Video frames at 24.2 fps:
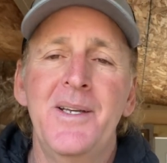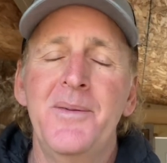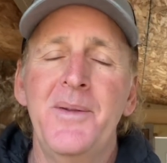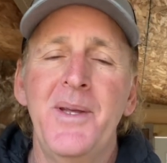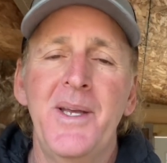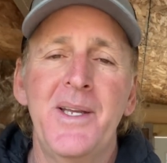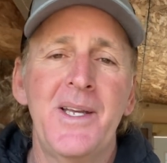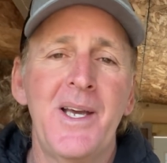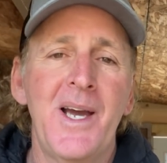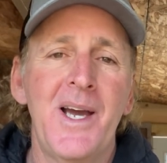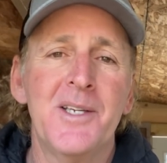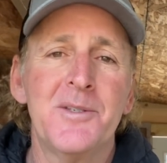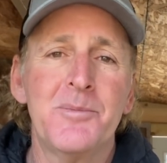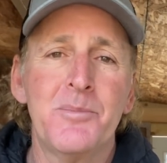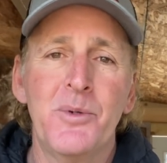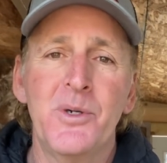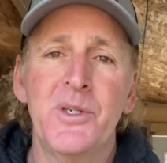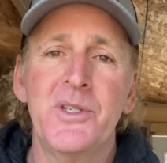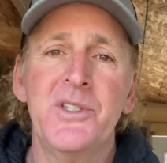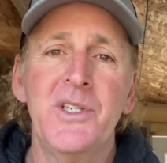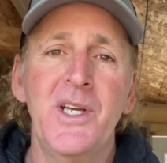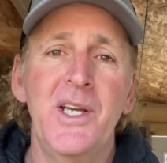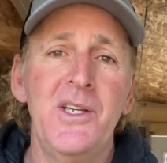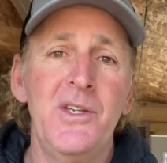Hey guys,
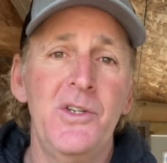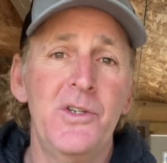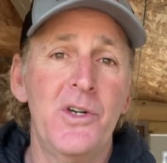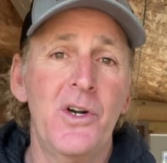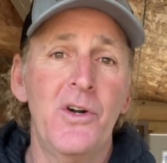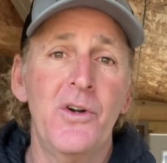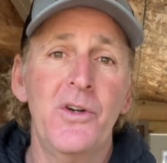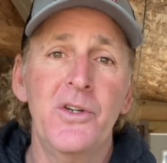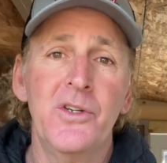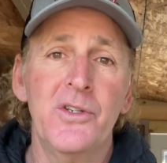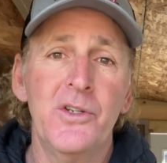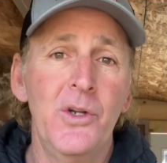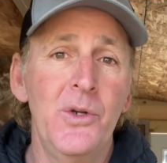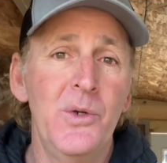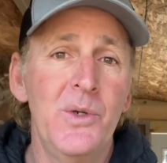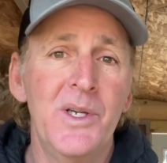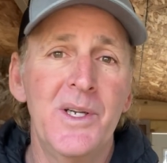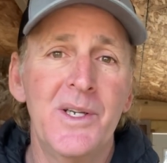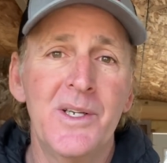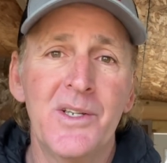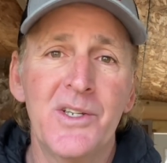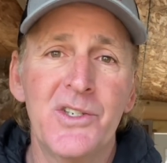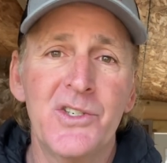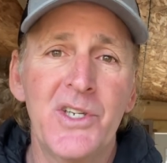appreciate you turn, tuning
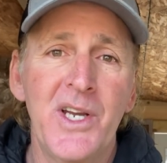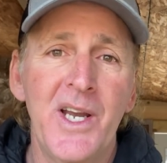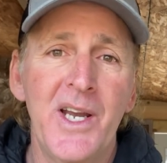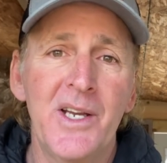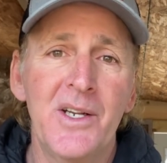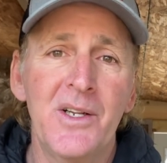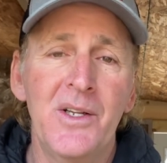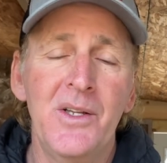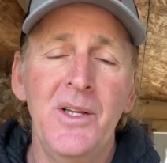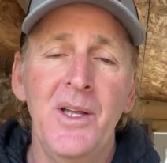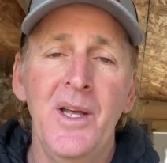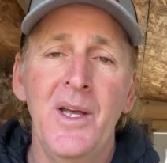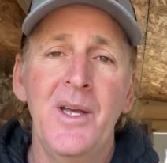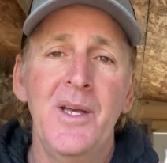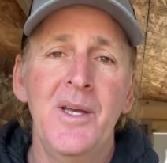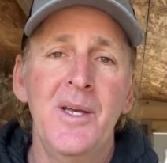into the channel.